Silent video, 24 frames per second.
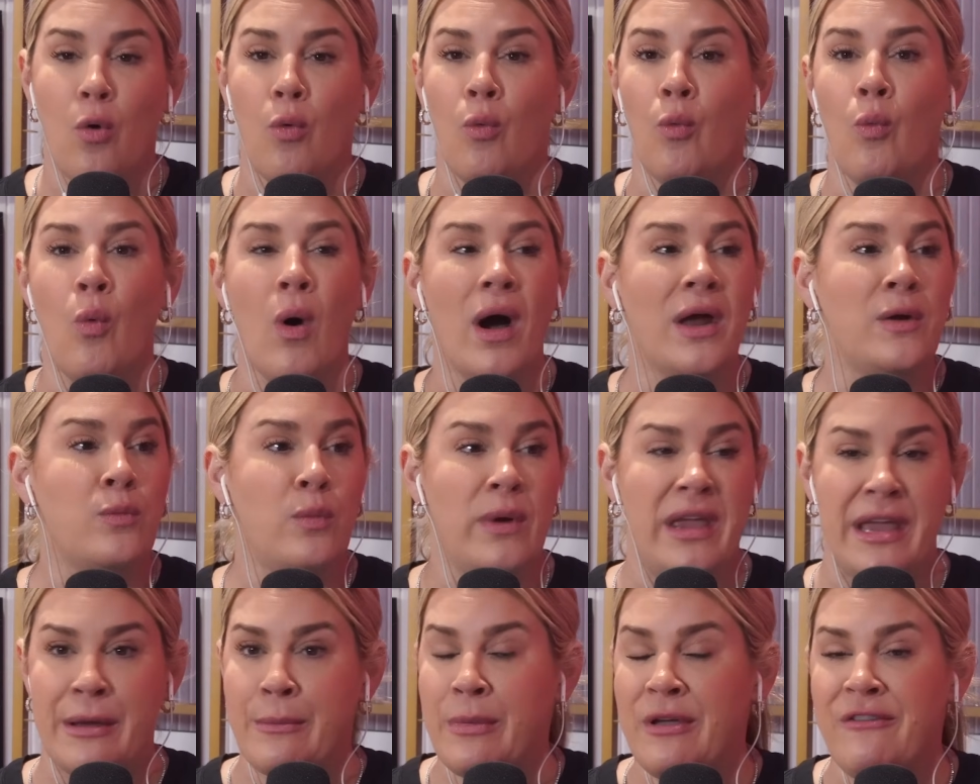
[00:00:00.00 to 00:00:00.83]
1
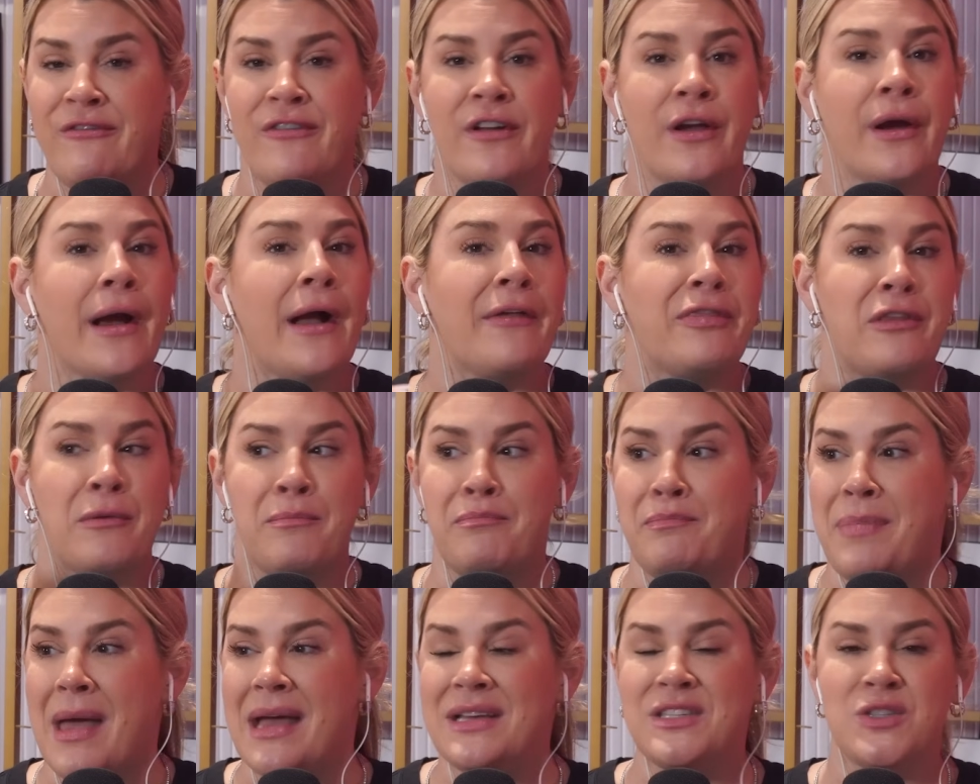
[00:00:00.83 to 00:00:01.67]
week. We figure out the
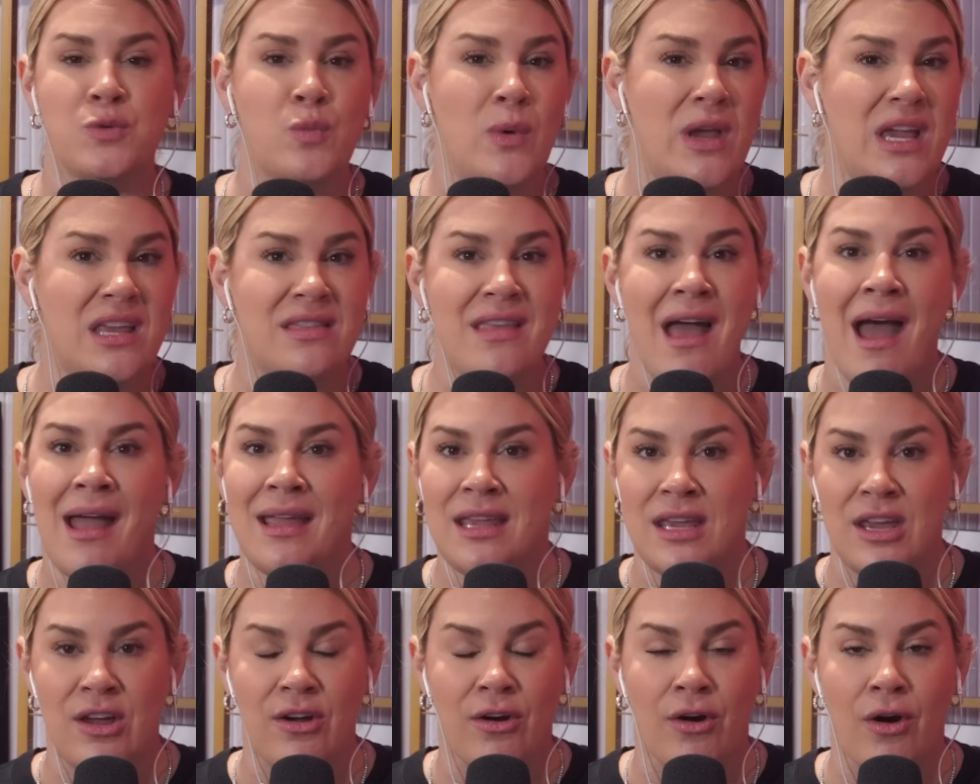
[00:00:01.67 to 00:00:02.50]
best week
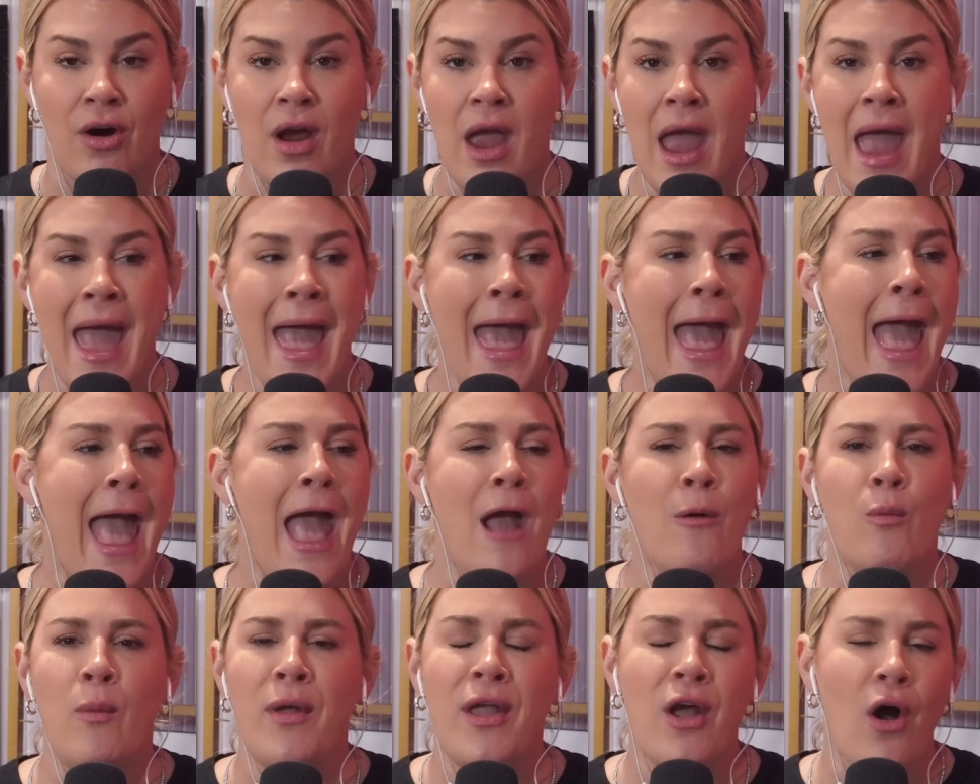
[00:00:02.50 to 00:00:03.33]
that year,
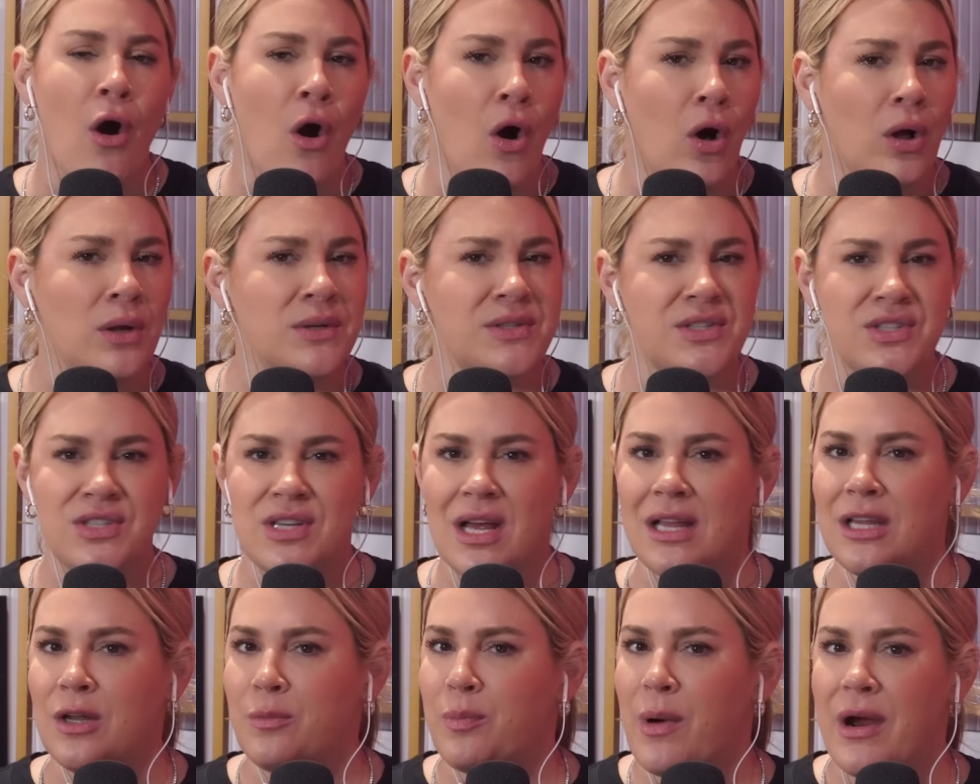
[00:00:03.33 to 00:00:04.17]
and we all
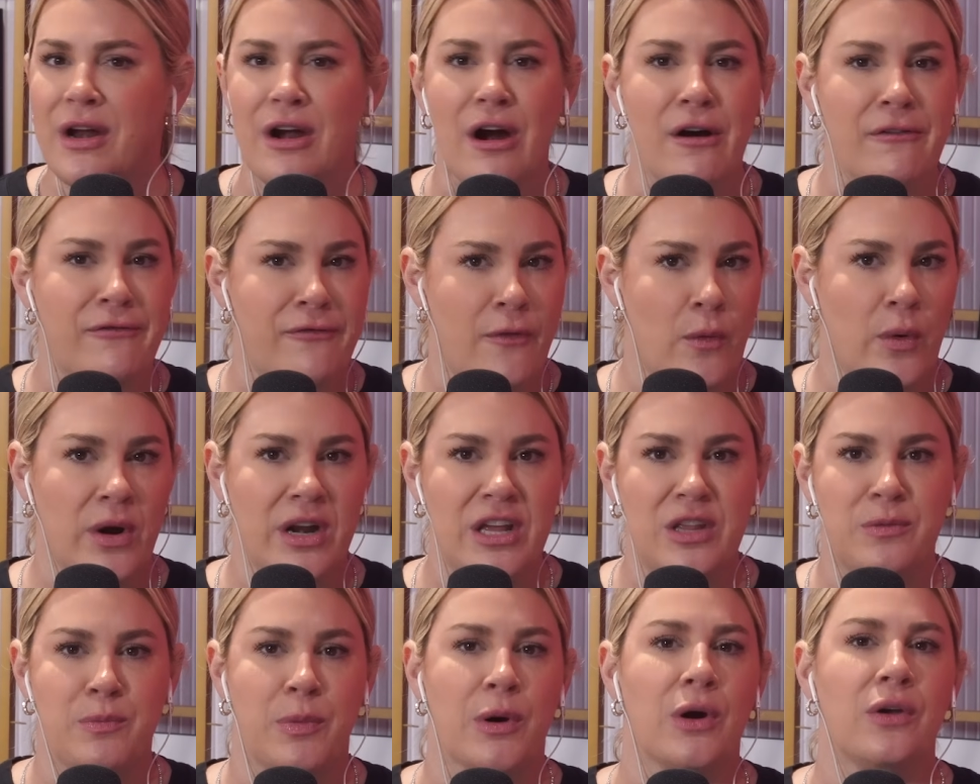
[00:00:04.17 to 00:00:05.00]
celebrate our
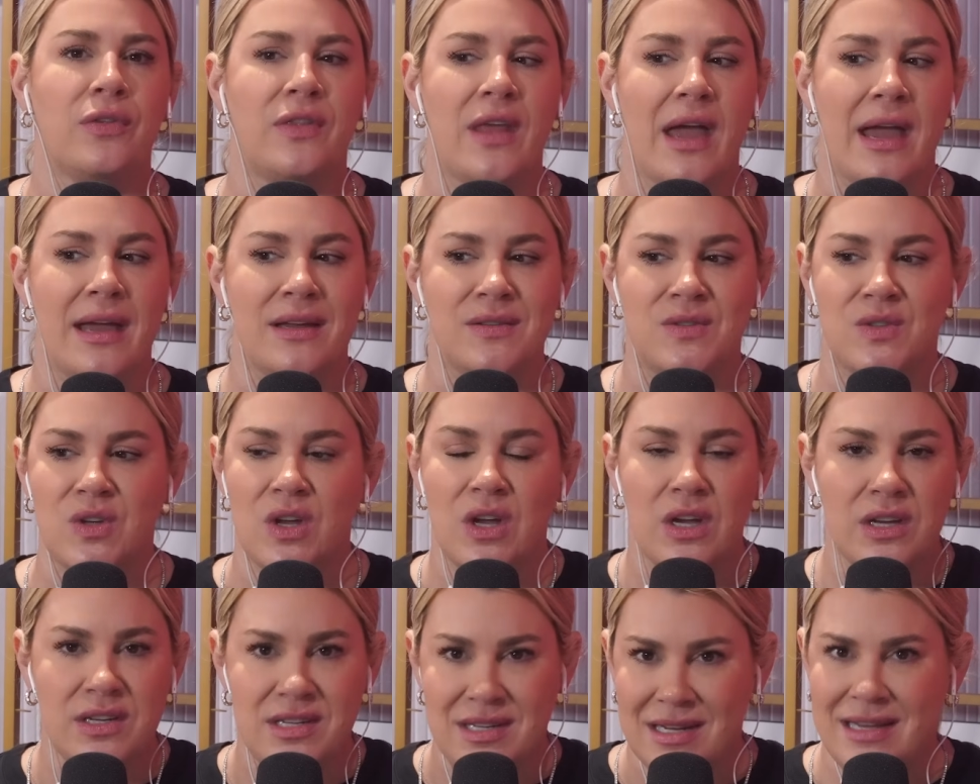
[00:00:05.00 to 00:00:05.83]
40th birthdays
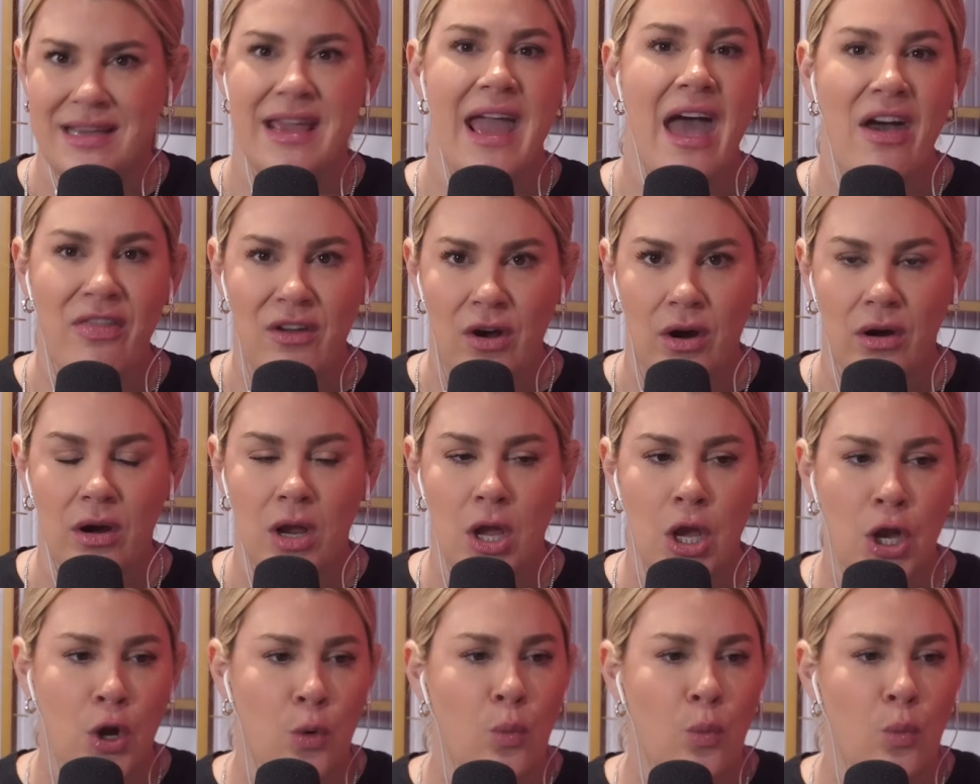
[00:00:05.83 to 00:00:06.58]
together.